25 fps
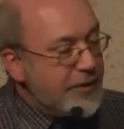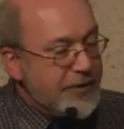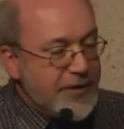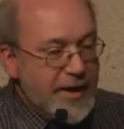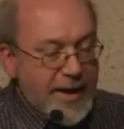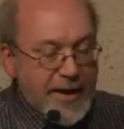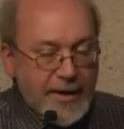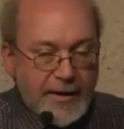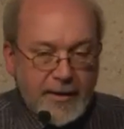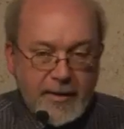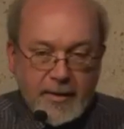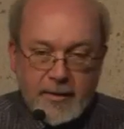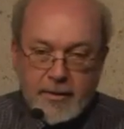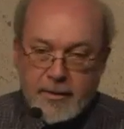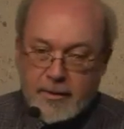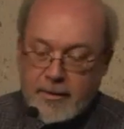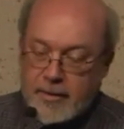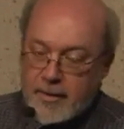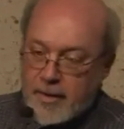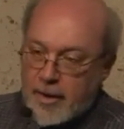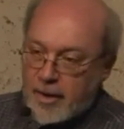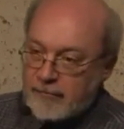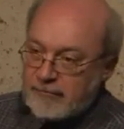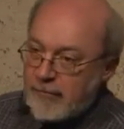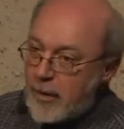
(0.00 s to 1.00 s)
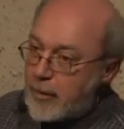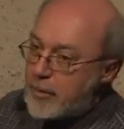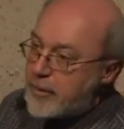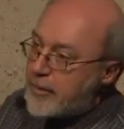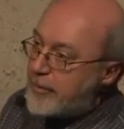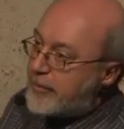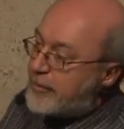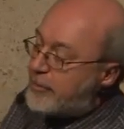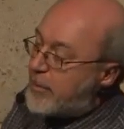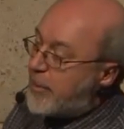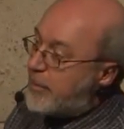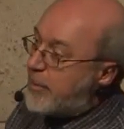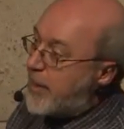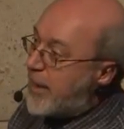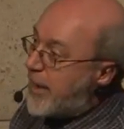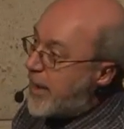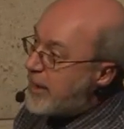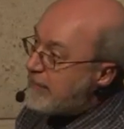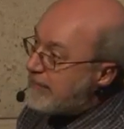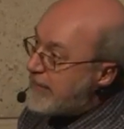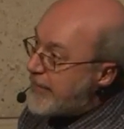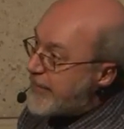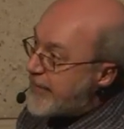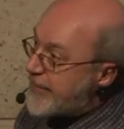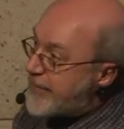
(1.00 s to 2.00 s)
take a roll of
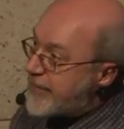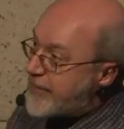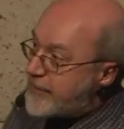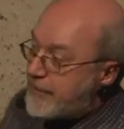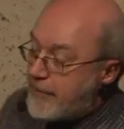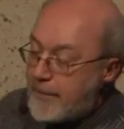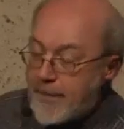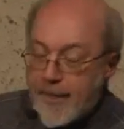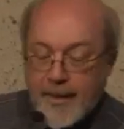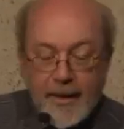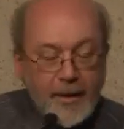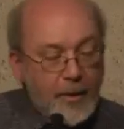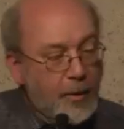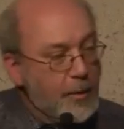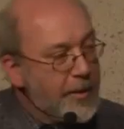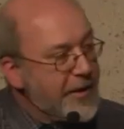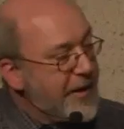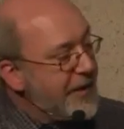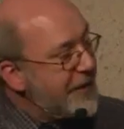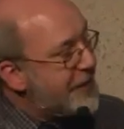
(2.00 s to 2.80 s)
papyrus with